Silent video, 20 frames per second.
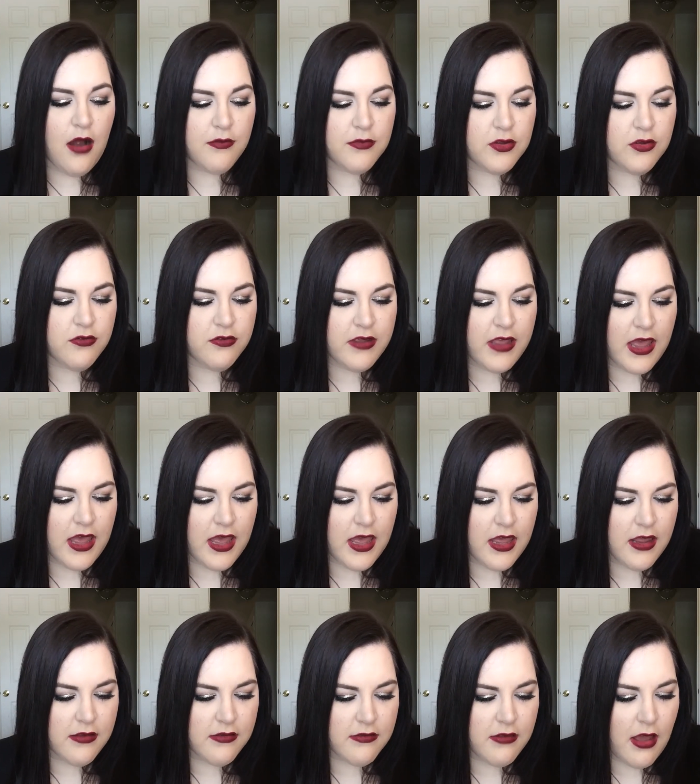You
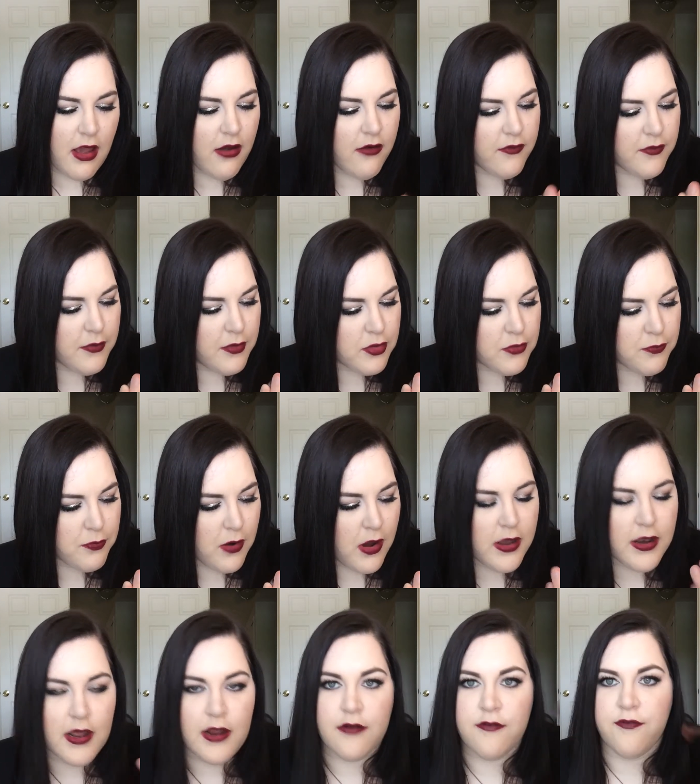get however much
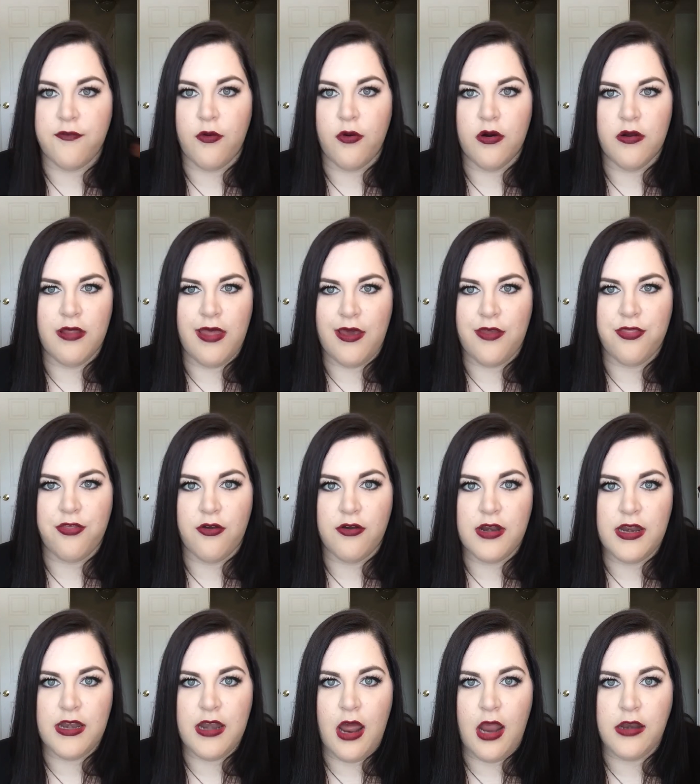product for like
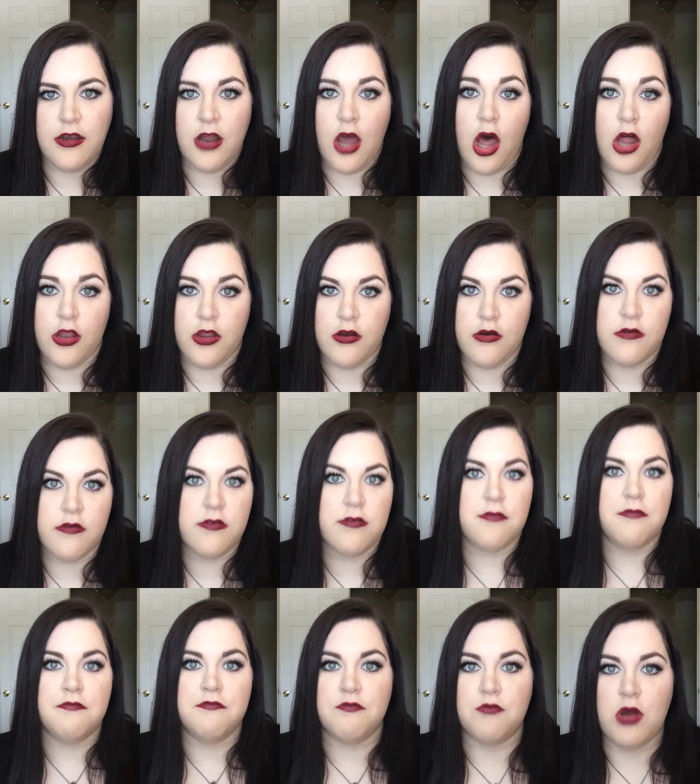
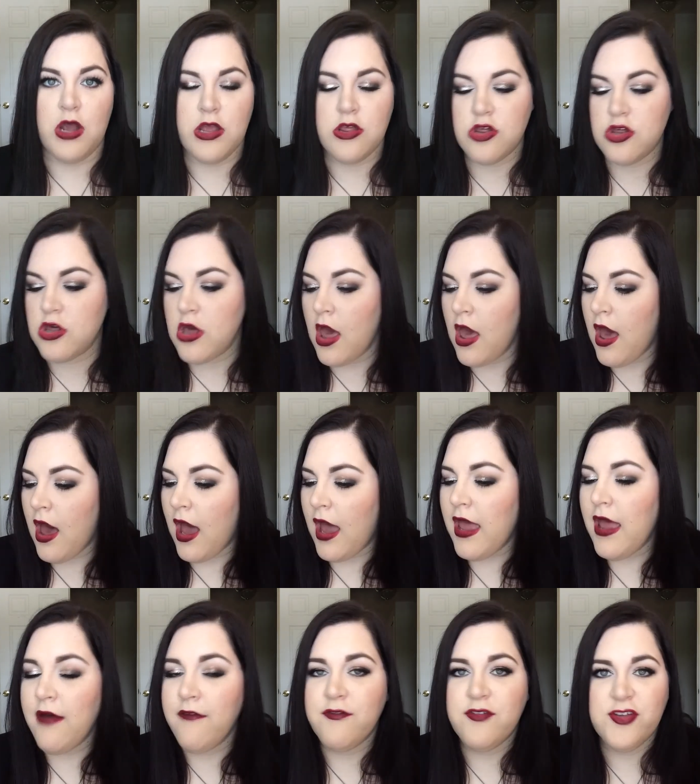$39, which I
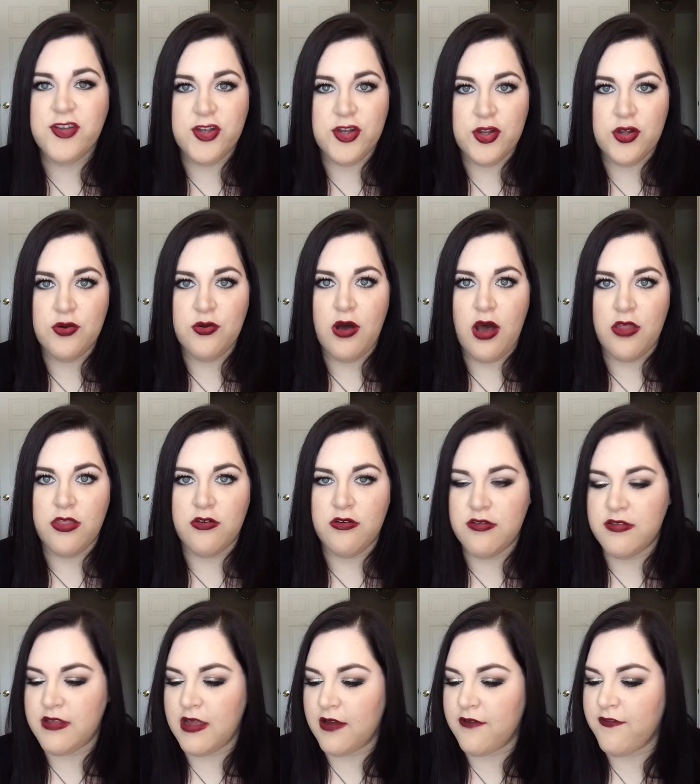have two other
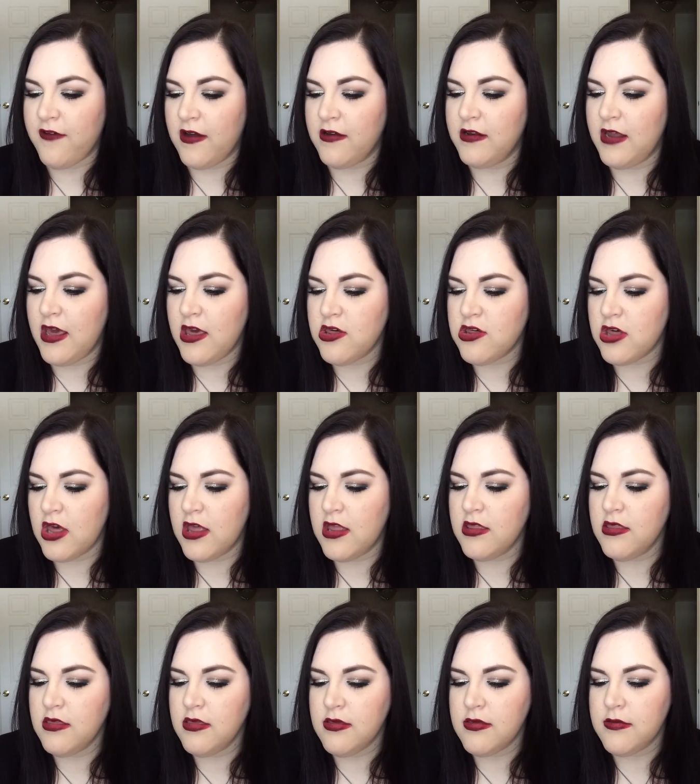stick
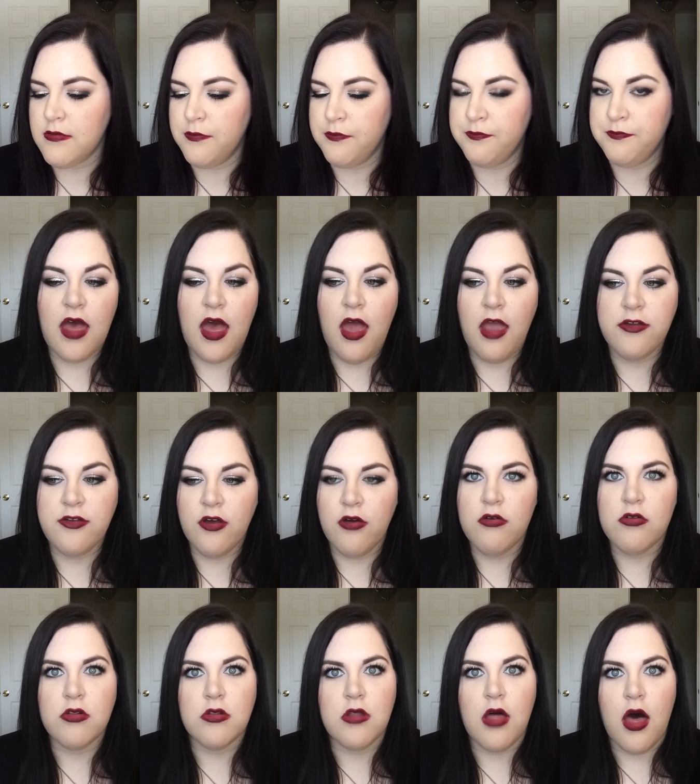foundations. I
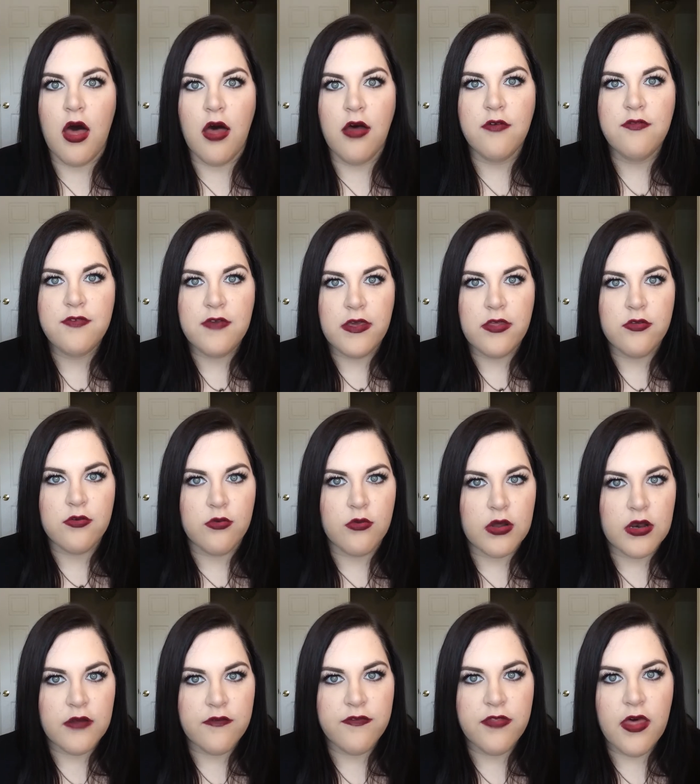don't love either
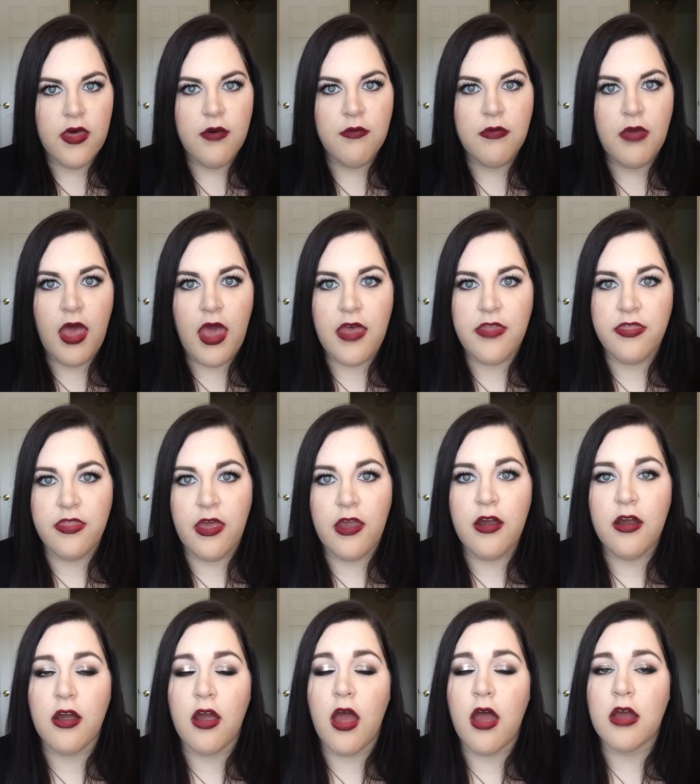one of them, and
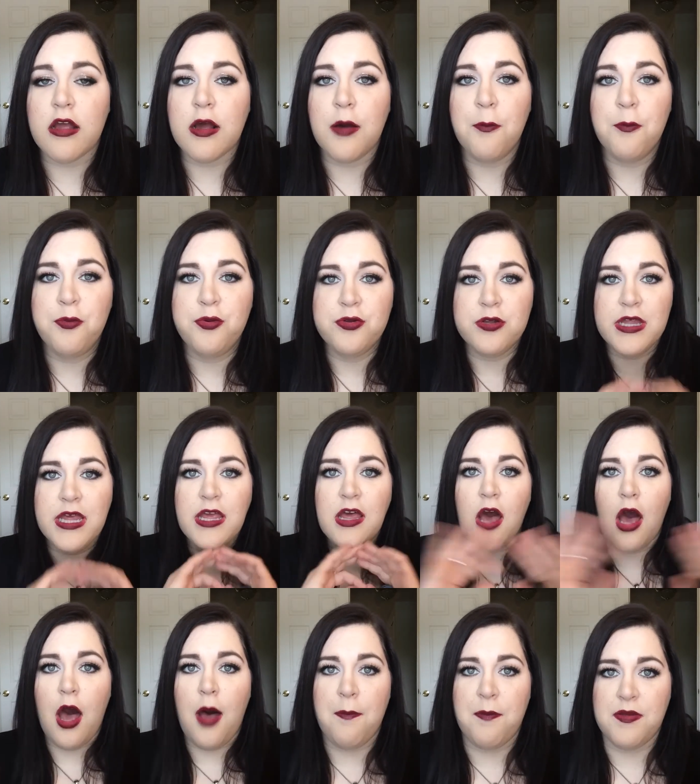they're
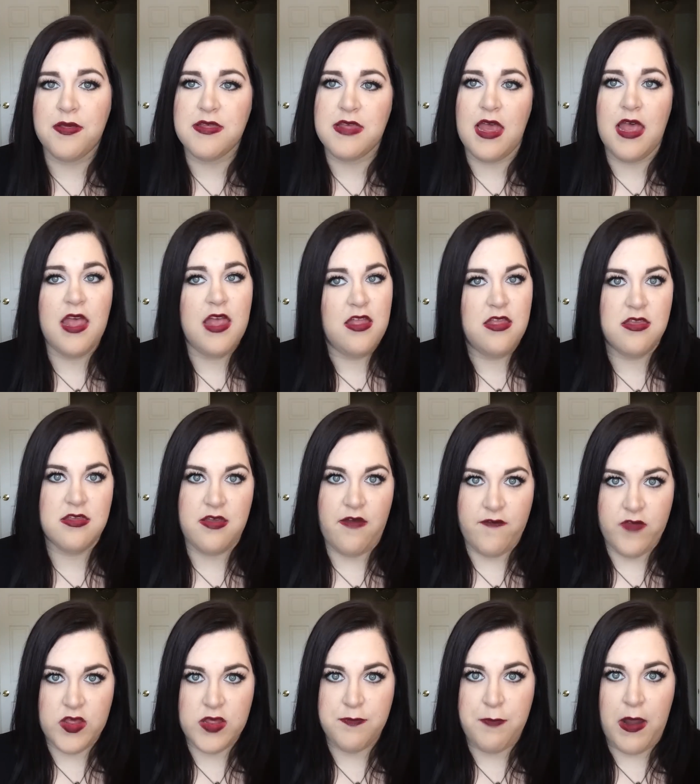complete opposite ends
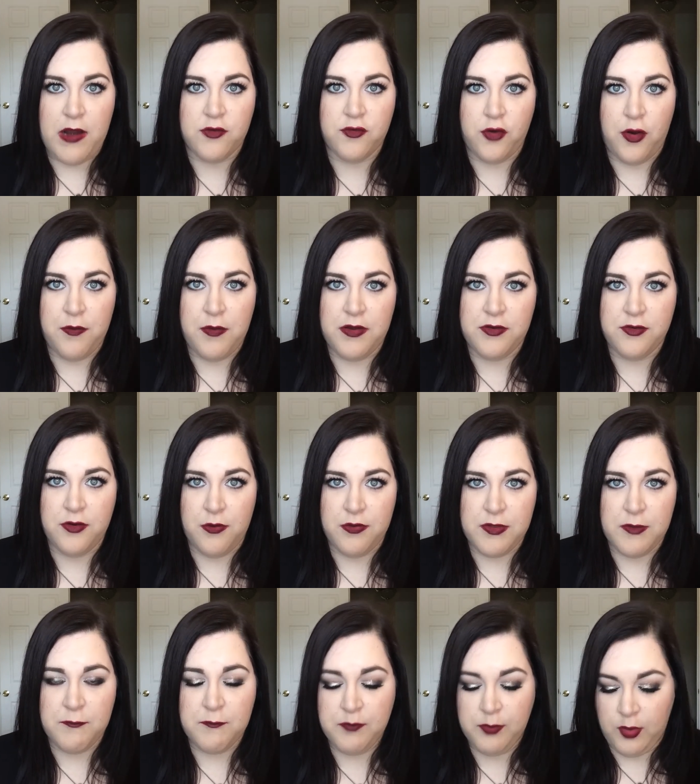of the spectrum in
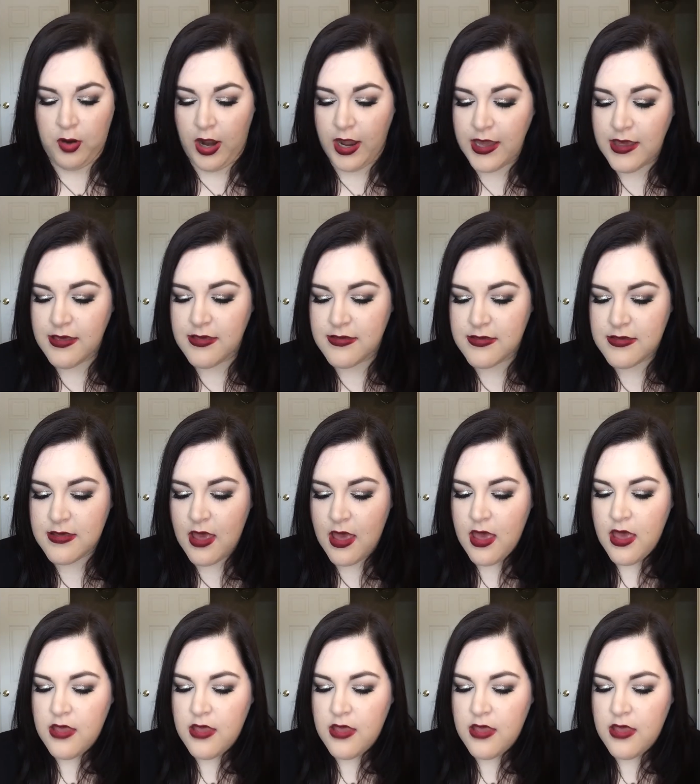terms of price.